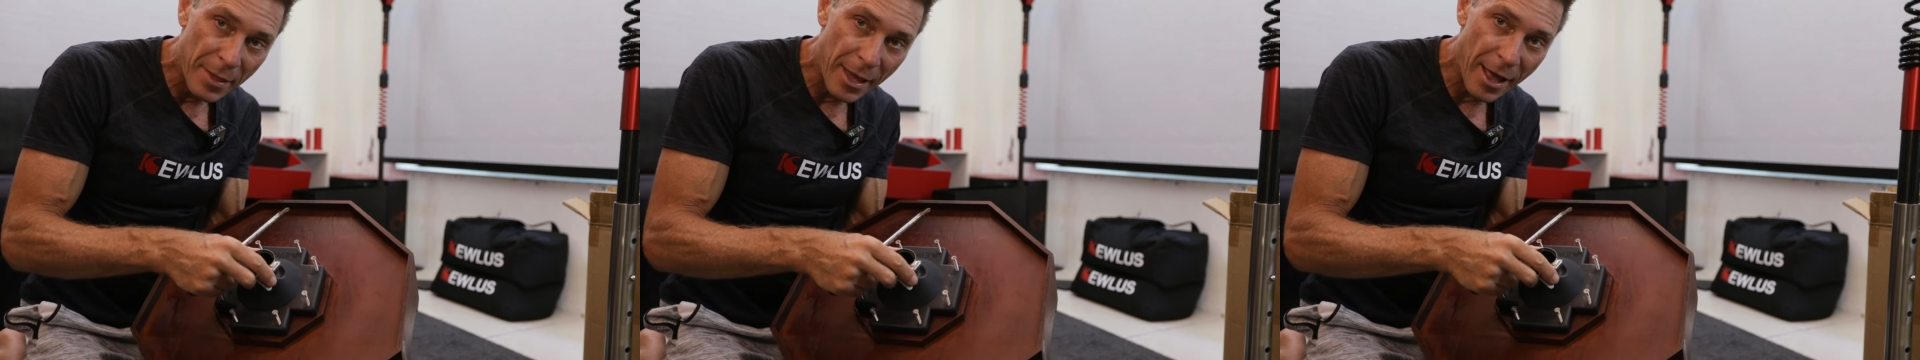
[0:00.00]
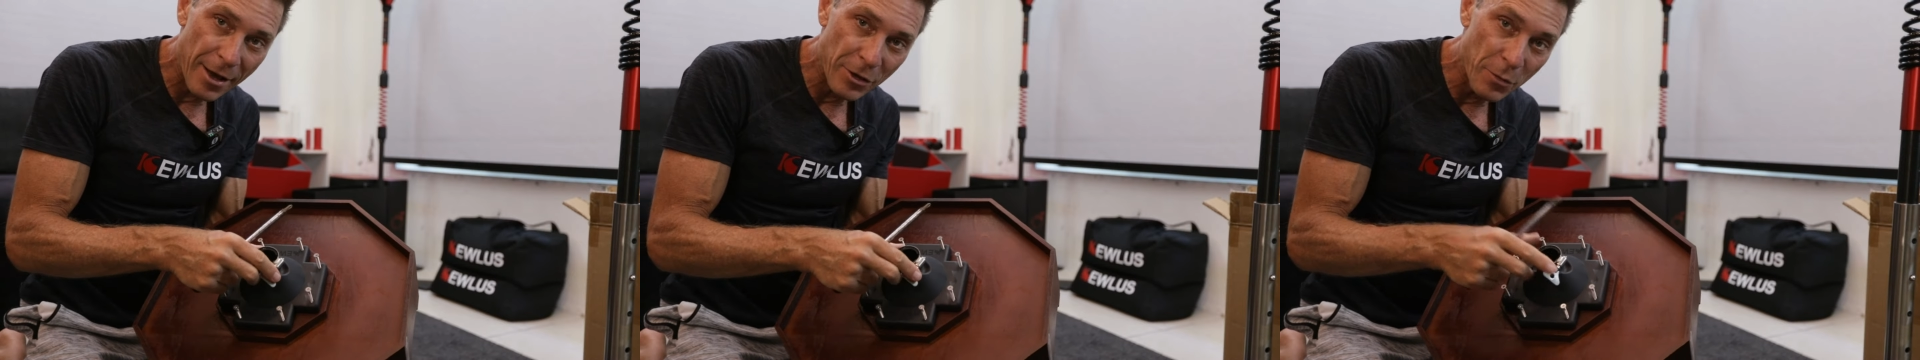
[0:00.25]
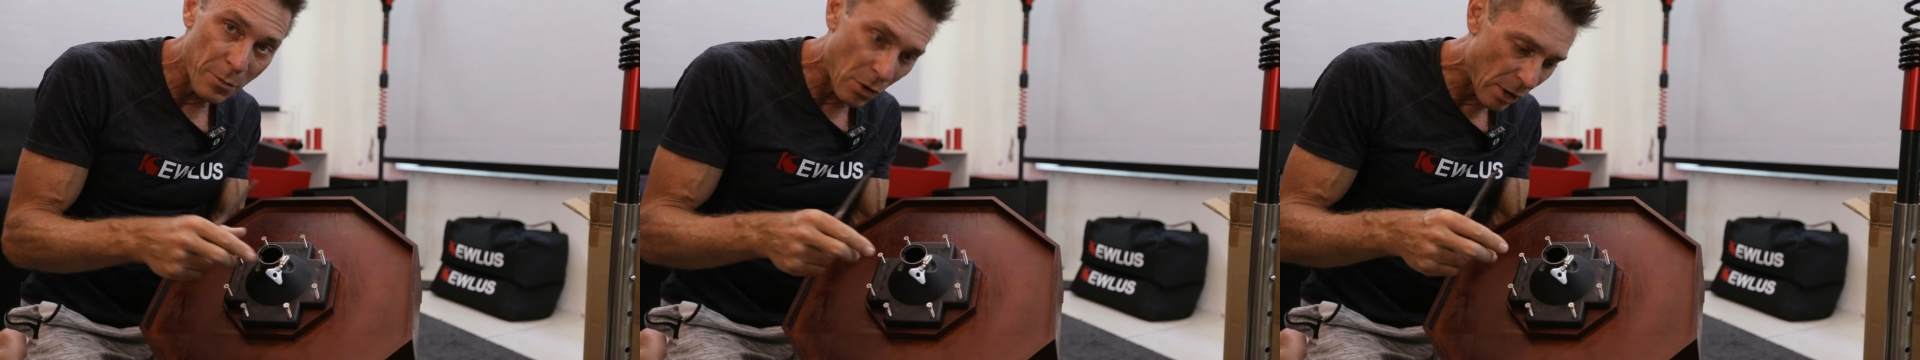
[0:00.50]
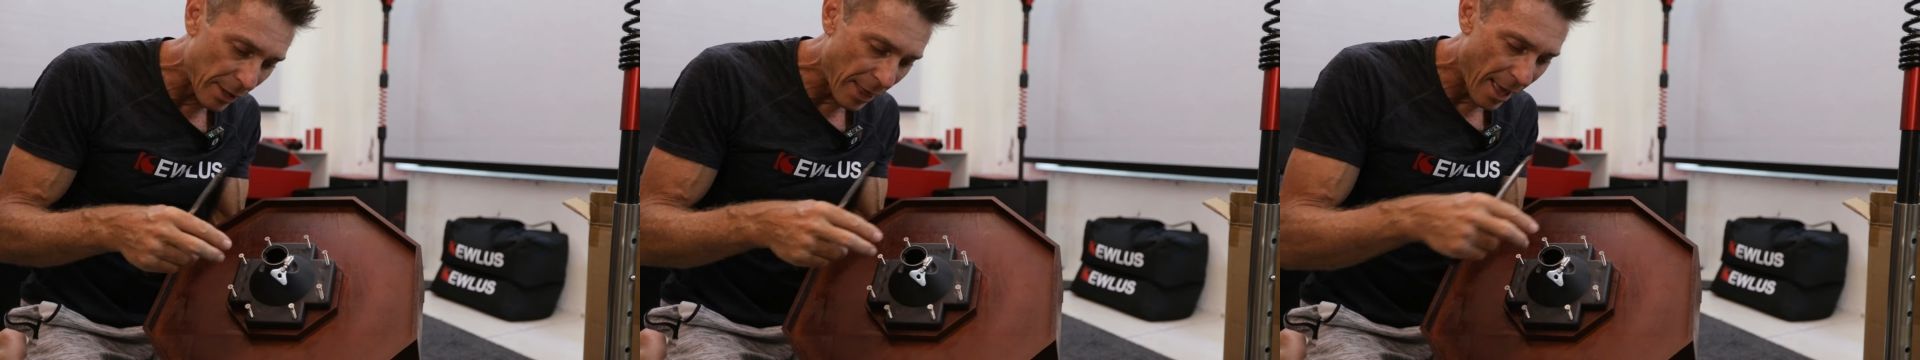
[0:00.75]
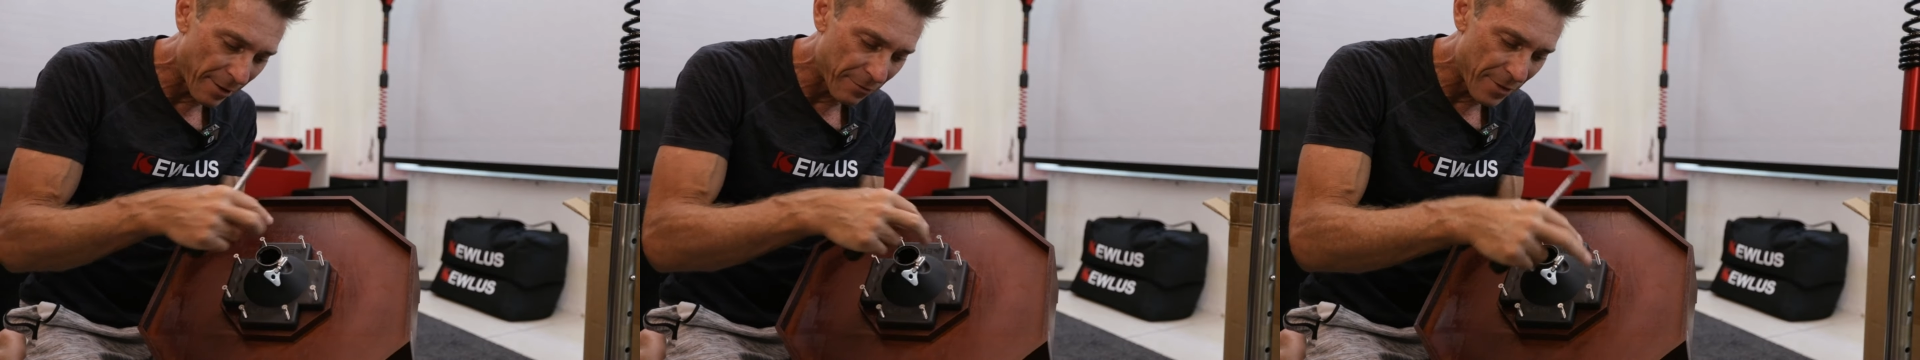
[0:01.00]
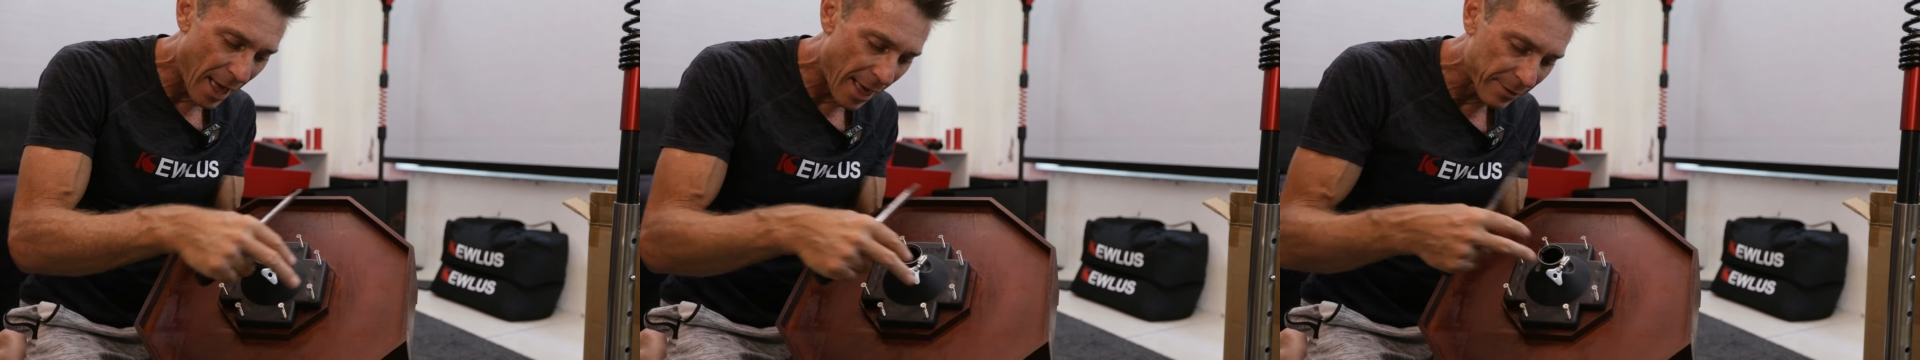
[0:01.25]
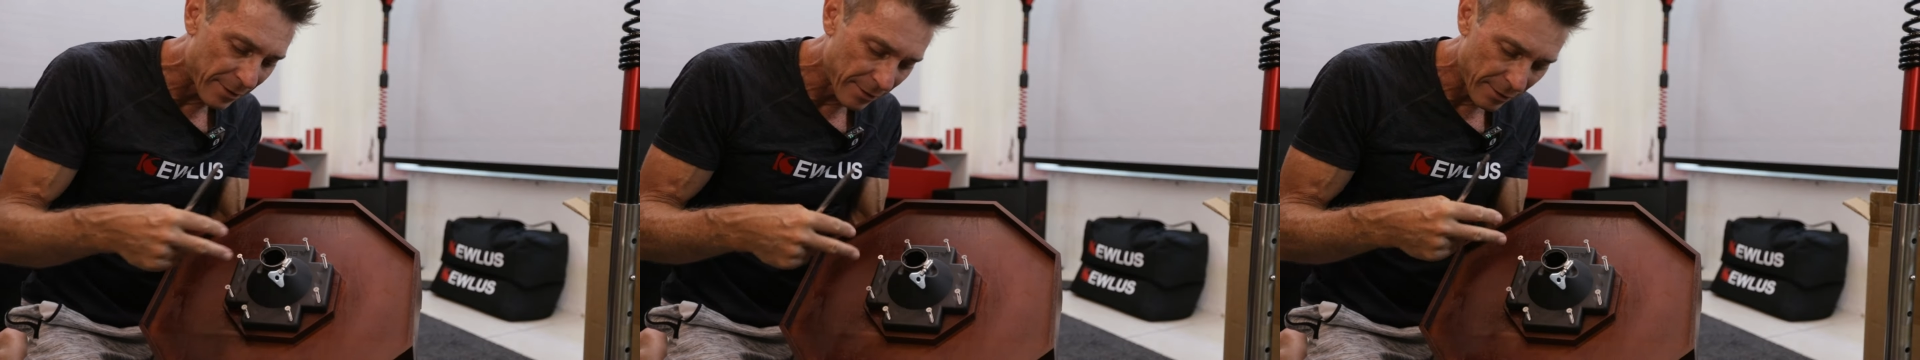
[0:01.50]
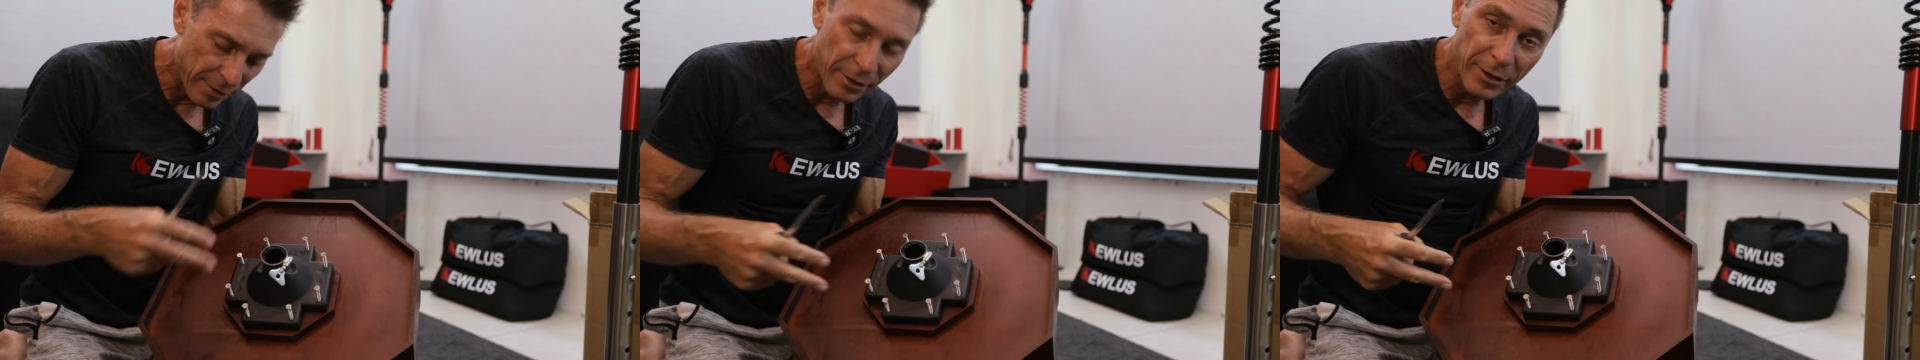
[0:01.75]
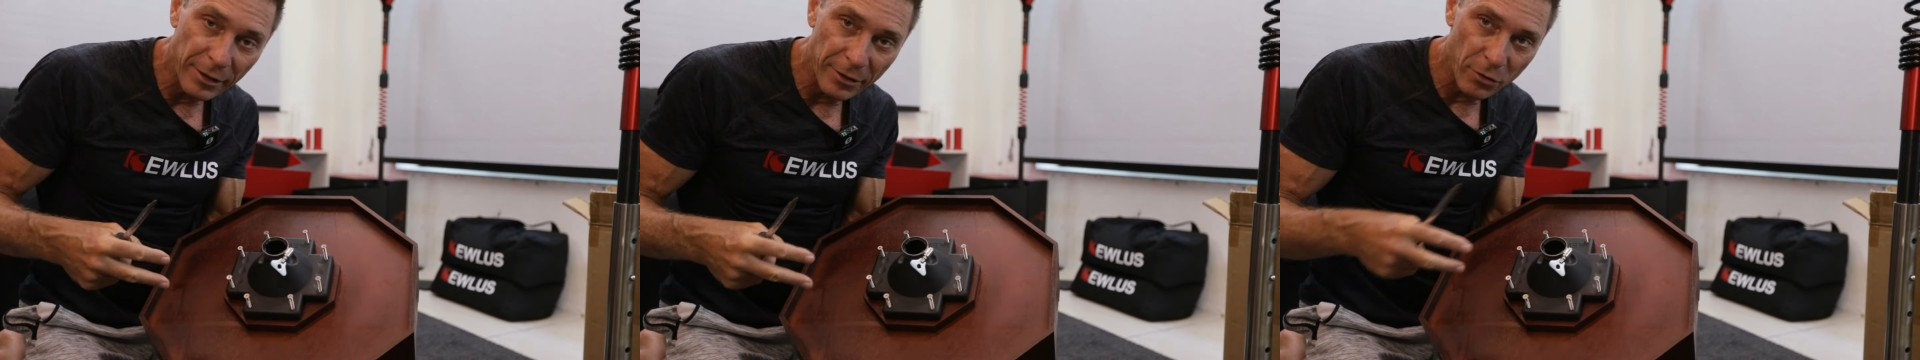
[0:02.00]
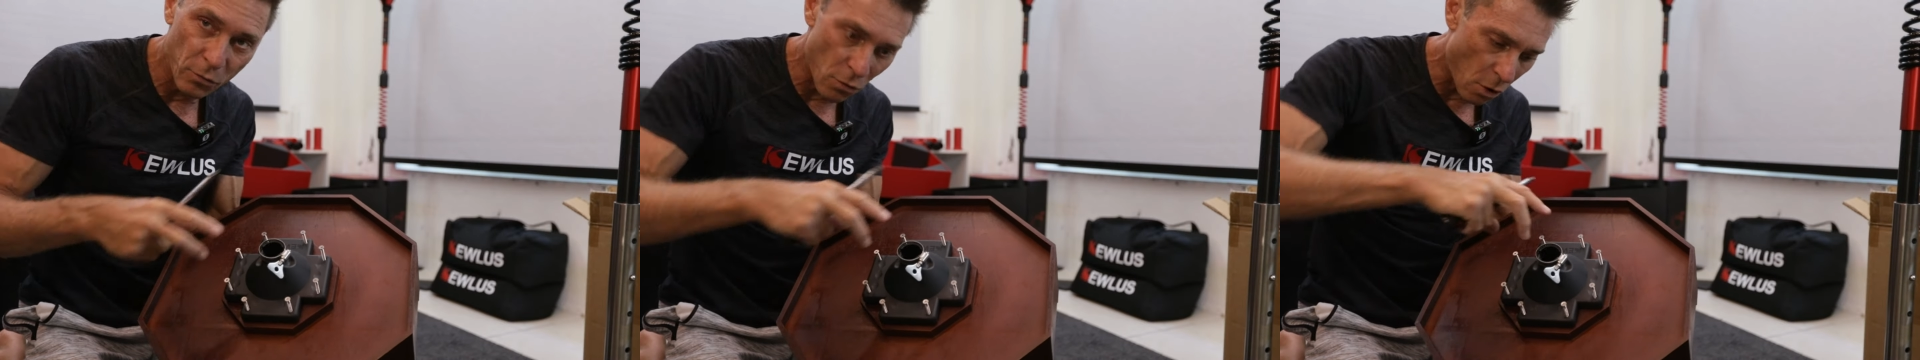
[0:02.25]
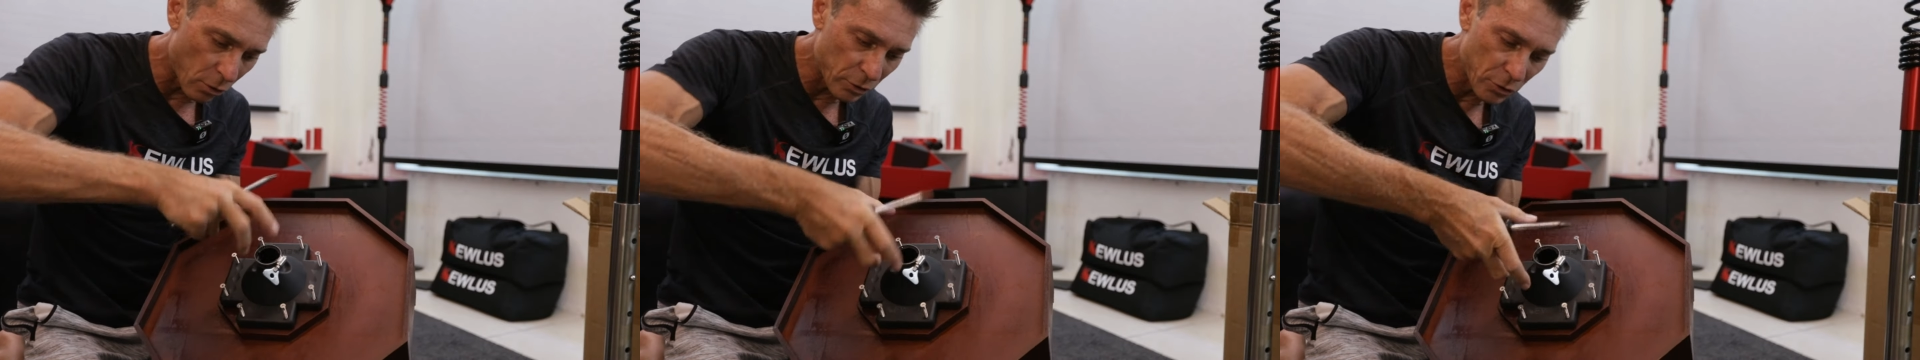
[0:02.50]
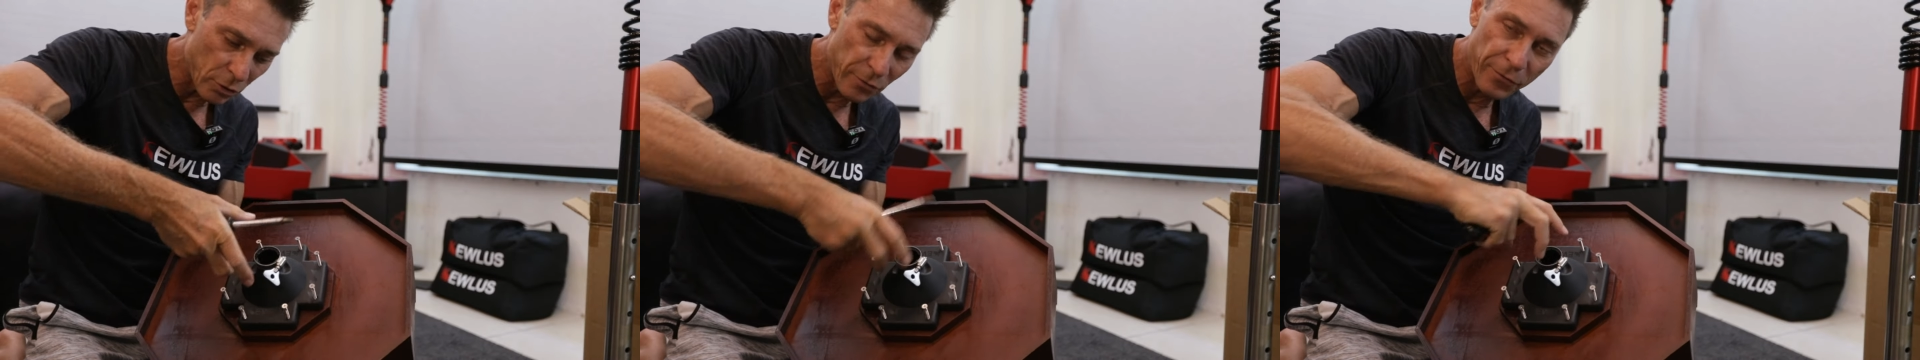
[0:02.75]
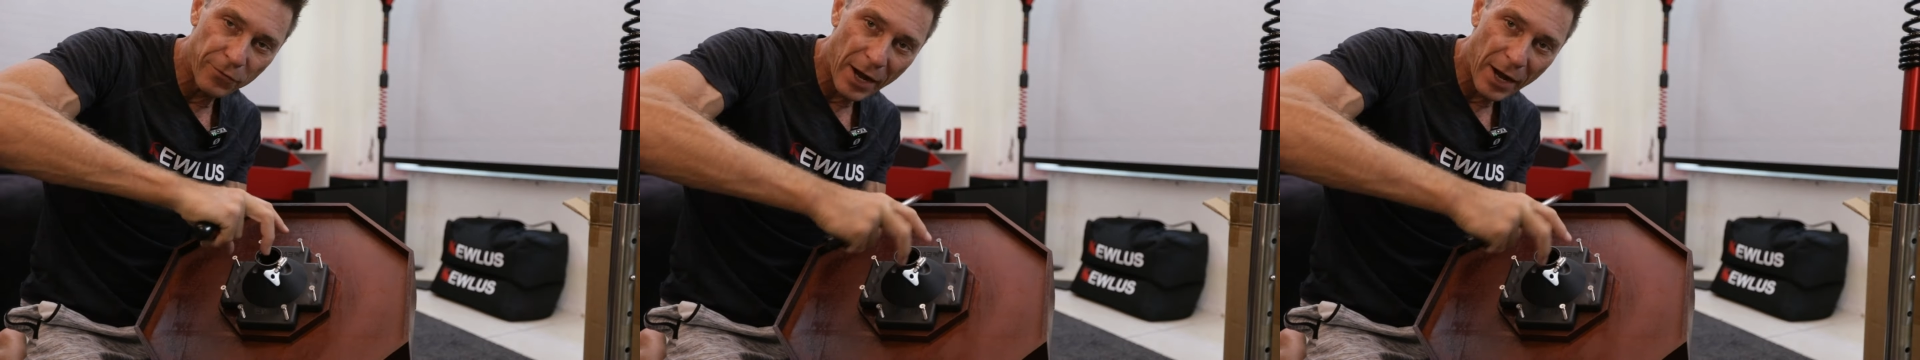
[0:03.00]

Now you might have that in the wrong sort of